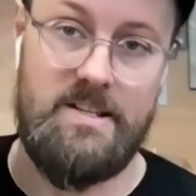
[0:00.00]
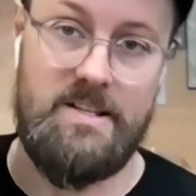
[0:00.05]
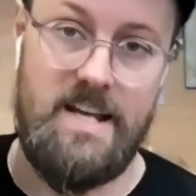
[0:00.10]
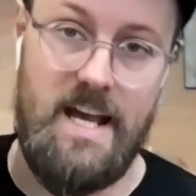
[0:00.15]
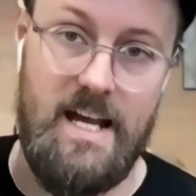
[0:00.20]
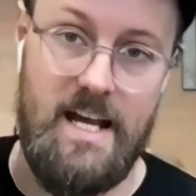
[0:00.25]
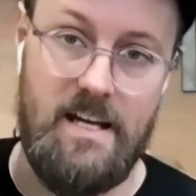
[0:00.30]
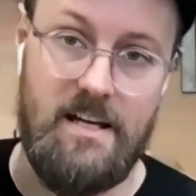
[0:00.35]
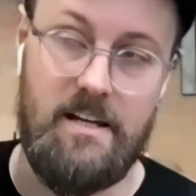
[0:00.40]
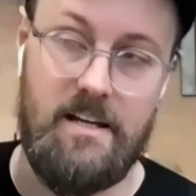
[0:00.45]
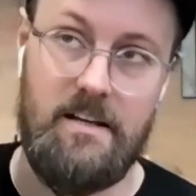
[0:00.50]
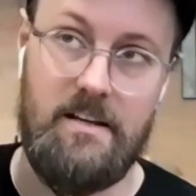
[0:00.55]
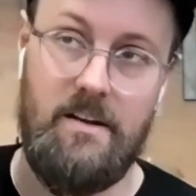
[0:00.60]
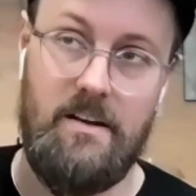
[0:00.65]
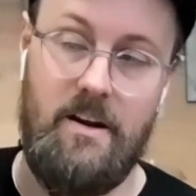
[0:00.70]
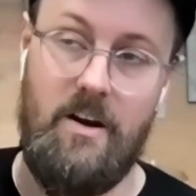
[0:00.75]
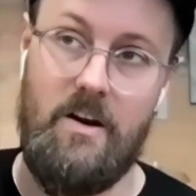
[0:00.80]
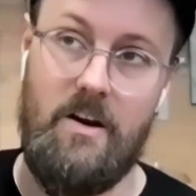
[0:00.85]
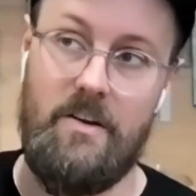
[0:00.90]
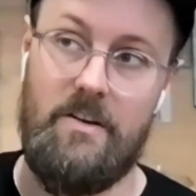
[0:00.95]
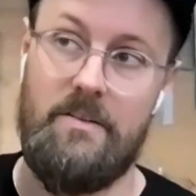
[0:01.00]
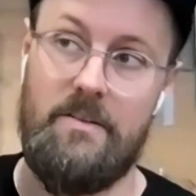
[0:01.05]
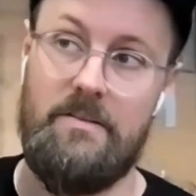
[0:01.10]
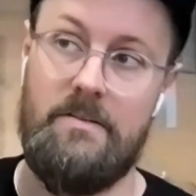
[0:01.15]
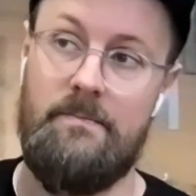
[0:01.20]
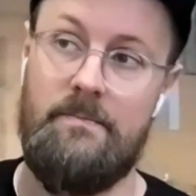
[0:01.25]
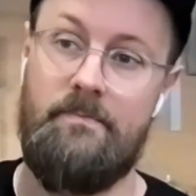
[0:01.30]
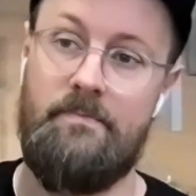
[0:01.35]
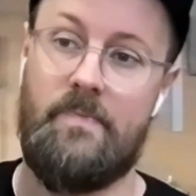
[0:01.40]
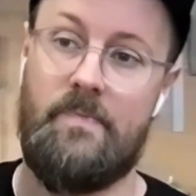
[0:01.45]
take on
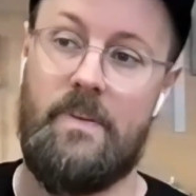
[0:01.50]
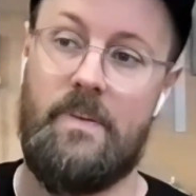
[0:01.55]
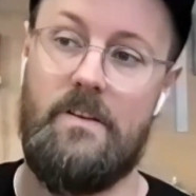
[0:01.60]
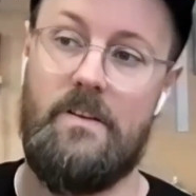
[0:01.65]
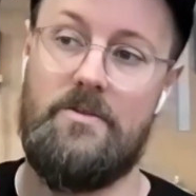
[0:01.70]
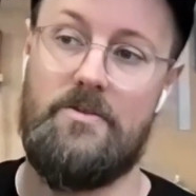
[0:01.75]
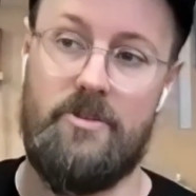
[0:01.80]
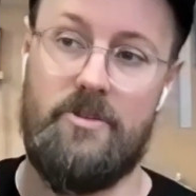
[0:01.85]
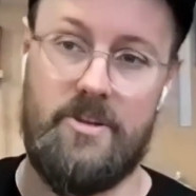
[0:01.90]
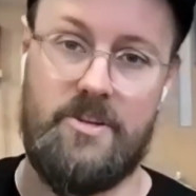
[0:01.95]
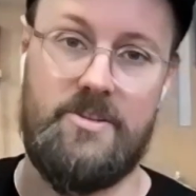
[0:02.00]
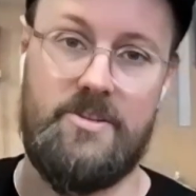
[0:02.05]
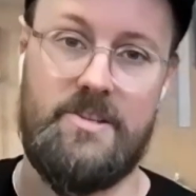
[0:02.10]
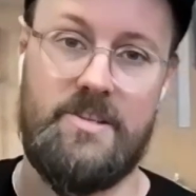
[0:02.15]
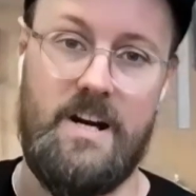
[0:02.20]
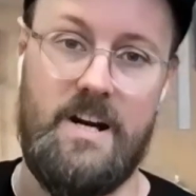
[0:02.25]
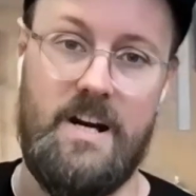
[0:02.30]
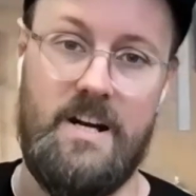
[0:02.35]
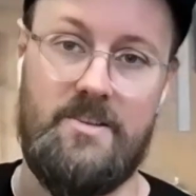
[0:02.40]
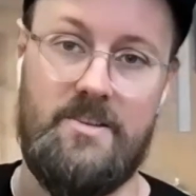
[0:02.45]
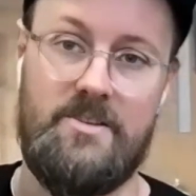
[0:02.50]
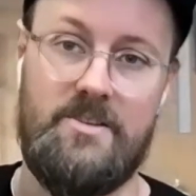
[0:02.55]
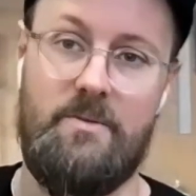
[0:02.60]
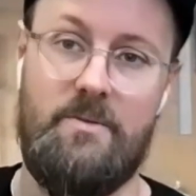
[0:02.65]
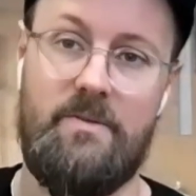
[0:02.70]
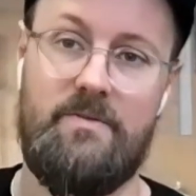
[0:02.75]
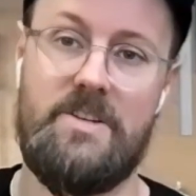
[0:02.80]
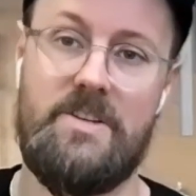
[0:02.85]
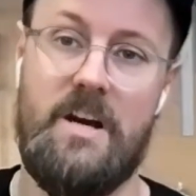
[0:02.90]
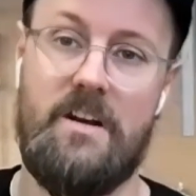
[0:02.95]
structured sides. So
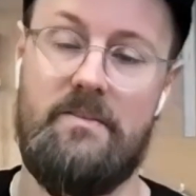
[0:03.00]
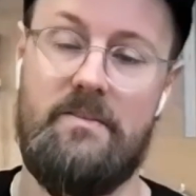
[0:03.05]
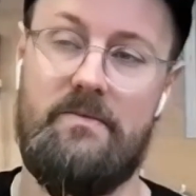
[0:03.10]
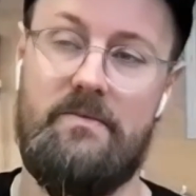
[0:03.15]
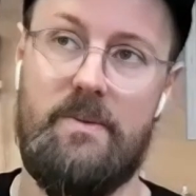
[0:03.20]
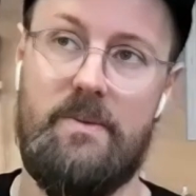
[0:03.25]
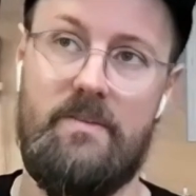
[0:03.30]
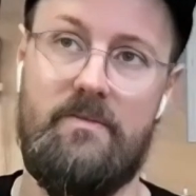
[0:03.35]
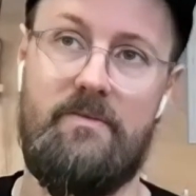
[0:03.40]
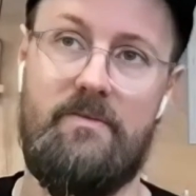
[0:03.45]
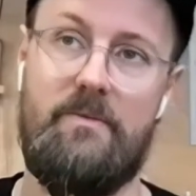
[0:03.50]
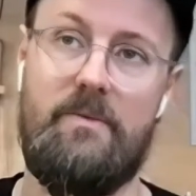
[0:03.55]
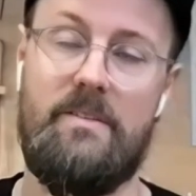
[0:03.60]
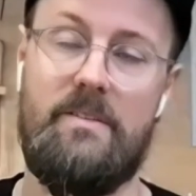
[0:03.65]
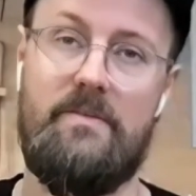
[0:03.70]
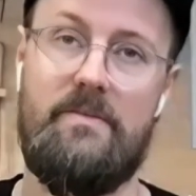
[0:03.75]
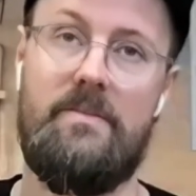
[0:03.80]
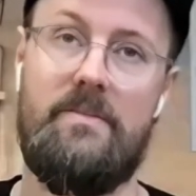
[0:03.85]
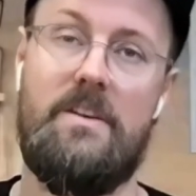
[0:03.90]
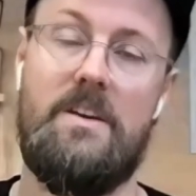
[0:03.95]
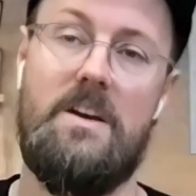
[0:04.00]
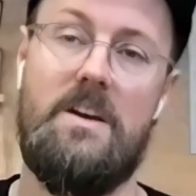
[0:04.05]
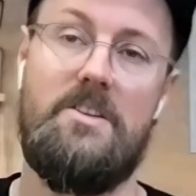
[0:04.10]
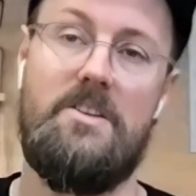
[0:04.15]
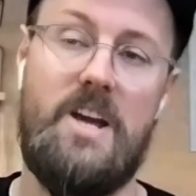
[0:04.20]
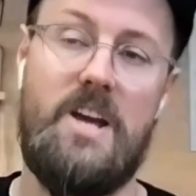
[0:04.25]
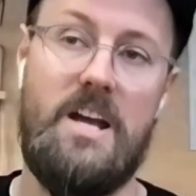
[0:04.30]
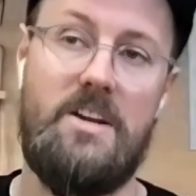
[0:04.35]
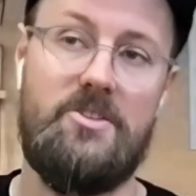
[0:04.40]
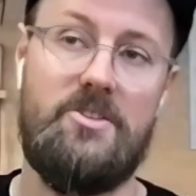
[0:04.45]
we've
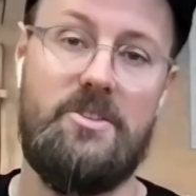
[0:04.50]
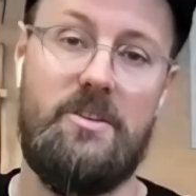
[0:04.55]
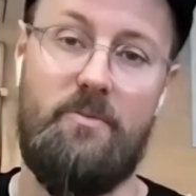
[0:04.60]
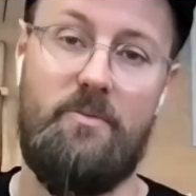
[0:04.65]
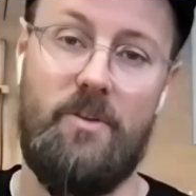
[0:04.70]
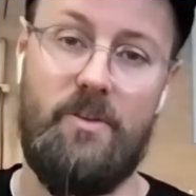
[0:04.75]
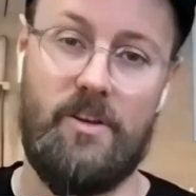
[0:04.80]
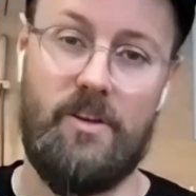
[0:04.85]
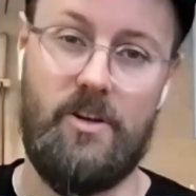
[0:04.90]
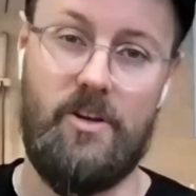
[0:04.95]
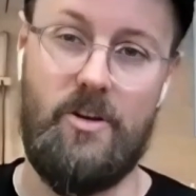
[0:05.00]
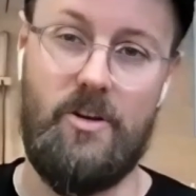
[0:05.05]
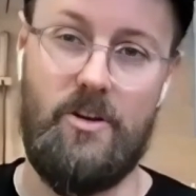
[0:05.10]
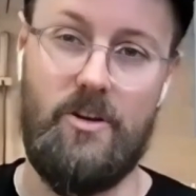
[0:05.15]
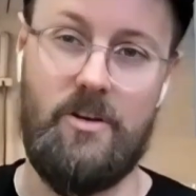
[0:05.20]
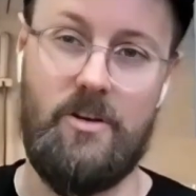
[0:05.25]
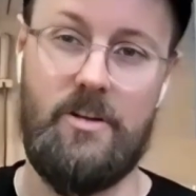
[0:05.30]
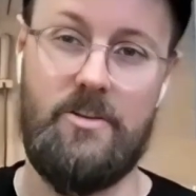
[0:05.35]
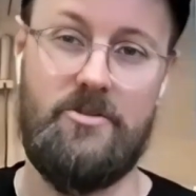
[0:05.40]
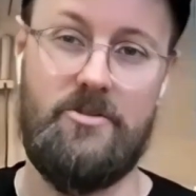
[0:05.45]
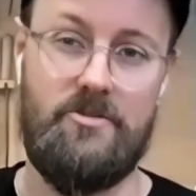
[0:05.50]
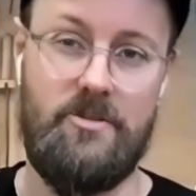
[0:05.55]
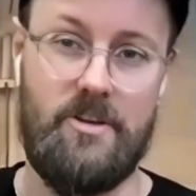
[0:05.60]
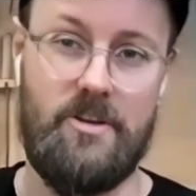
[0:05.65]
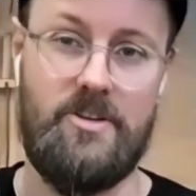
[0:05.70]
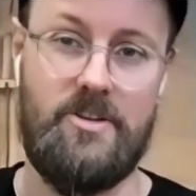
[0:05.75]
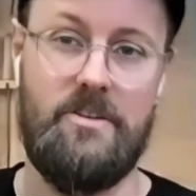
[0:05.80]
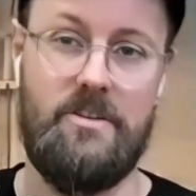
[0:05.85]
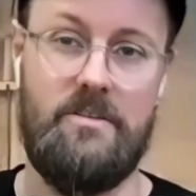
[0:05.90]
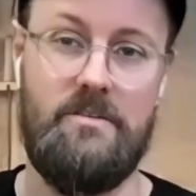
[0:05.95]
changed up what the core
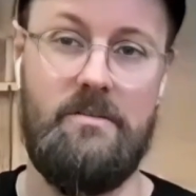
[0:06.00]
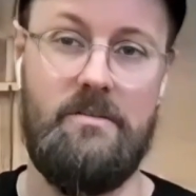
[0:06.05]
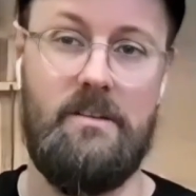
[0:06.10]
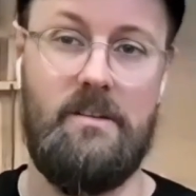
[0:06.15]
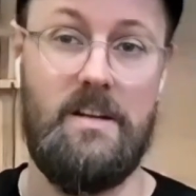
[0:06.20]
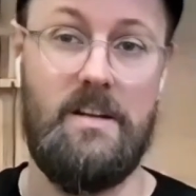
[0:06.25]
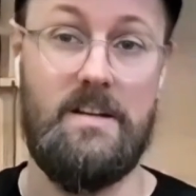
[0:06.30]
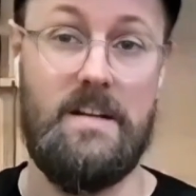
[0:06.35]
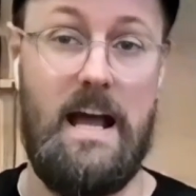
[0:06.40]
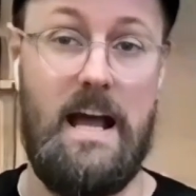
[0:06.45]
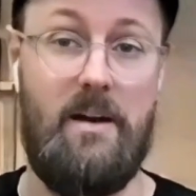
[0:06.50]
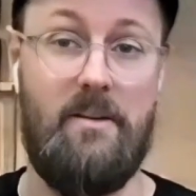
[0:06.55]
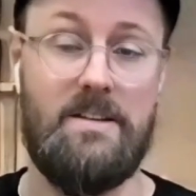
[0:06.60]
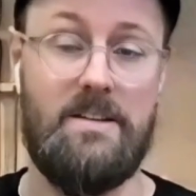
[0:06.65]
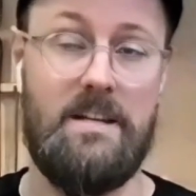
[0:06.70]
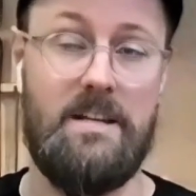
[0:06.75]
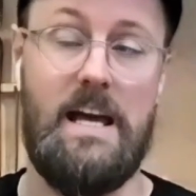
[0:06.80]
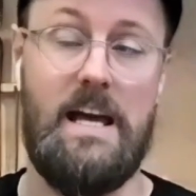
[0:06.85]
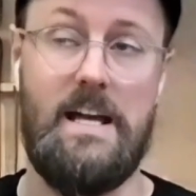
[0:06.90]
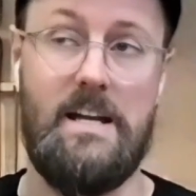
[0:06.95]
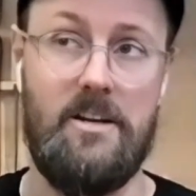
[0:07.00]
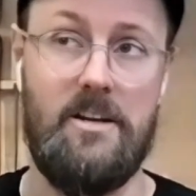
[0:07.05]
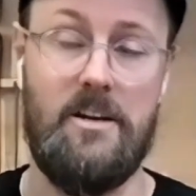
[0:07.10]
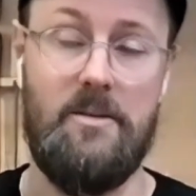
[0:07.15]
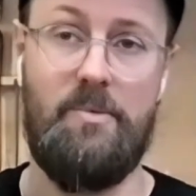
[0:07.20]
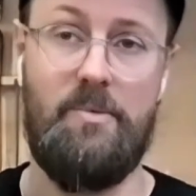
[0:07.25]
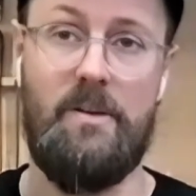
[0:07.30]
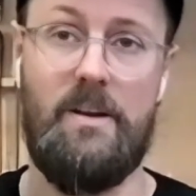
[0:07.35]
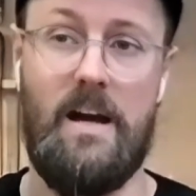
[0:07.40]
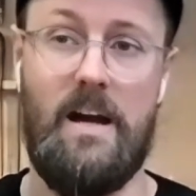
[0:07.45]
construction is, how it's laid
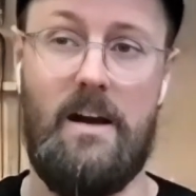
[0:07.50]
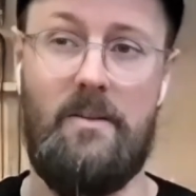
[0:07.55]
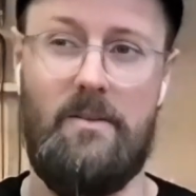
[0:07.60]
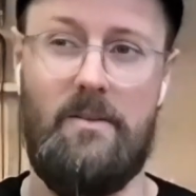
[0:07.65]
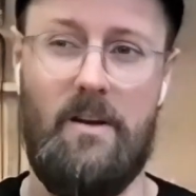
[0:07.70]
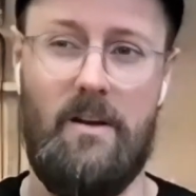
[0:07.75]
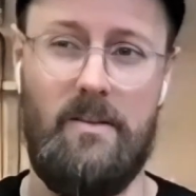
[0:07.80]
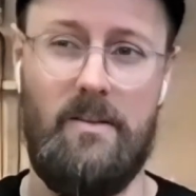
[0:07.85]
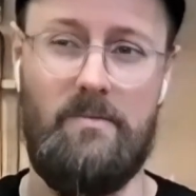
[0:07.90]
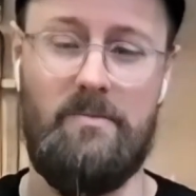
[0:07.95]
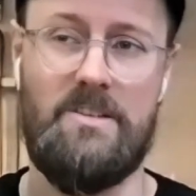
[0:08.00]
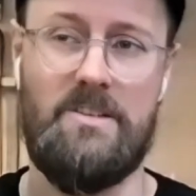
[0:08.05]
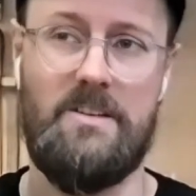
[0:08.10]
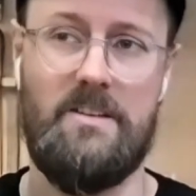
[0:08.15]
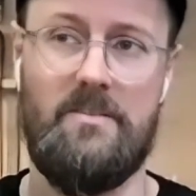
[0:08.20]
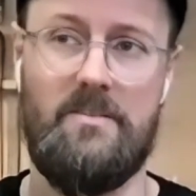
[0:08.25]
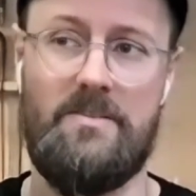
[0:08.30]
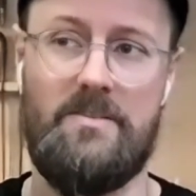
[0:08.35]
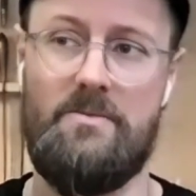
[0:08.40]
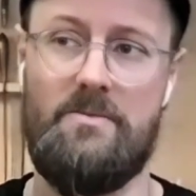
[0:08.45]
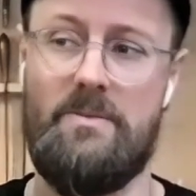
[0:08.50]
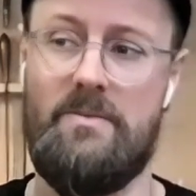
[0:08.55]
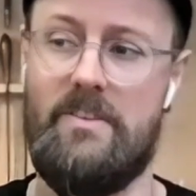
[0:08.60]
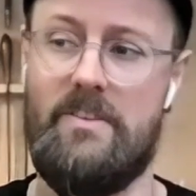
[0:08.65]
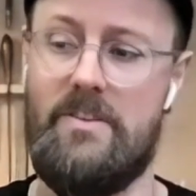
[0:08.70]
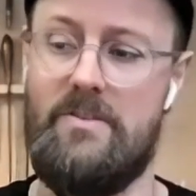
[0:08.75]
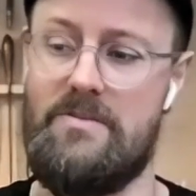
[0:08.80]
up, and the materials that we've